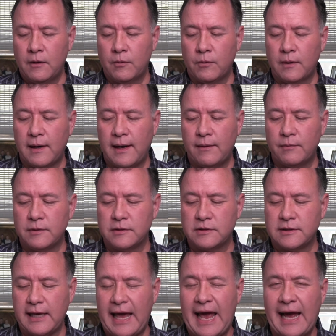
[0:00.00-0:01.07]
where I
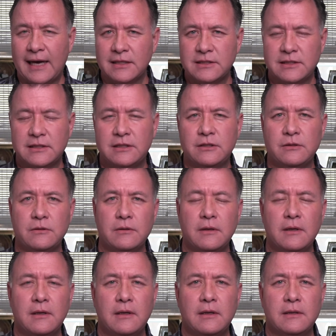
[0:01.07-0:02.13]
was asked to
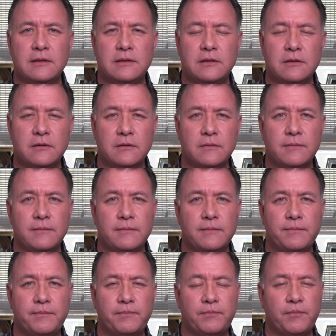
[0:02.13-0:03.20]
to
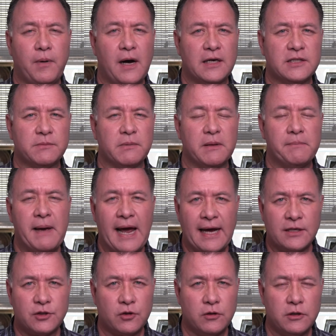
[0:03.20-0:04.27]
possibly
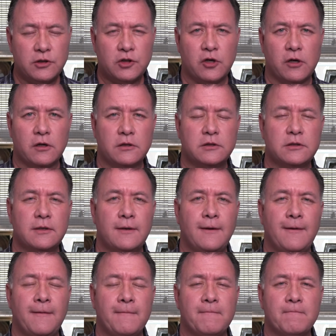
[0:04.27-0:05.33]
pastor a church
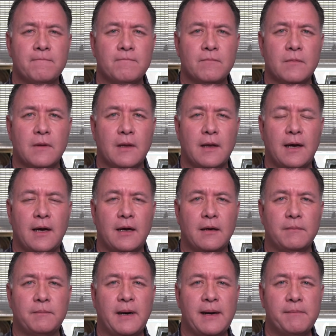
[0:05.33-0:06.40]
uh,
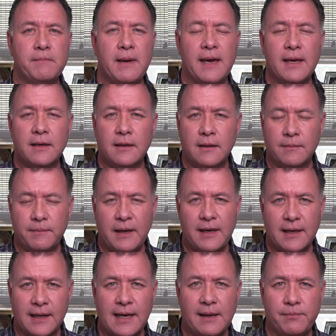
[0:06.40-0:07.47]
by man by
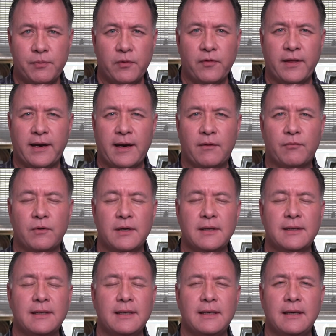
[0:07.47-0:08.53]
a couple that I
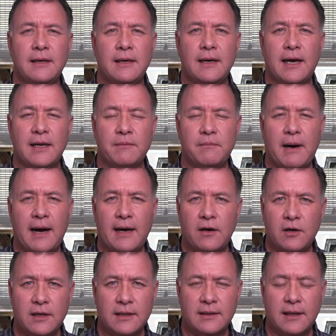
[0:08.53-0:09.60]
really
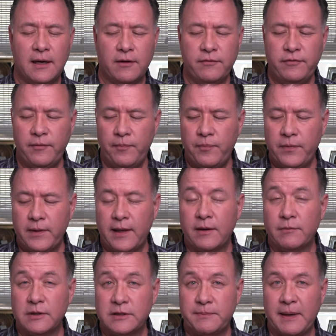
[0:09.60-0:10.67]
admire and love and
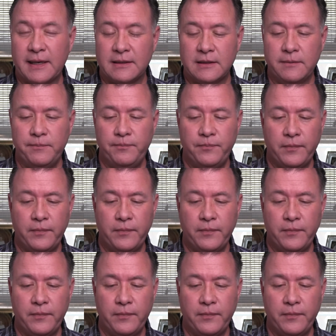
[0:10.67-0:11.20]
respected.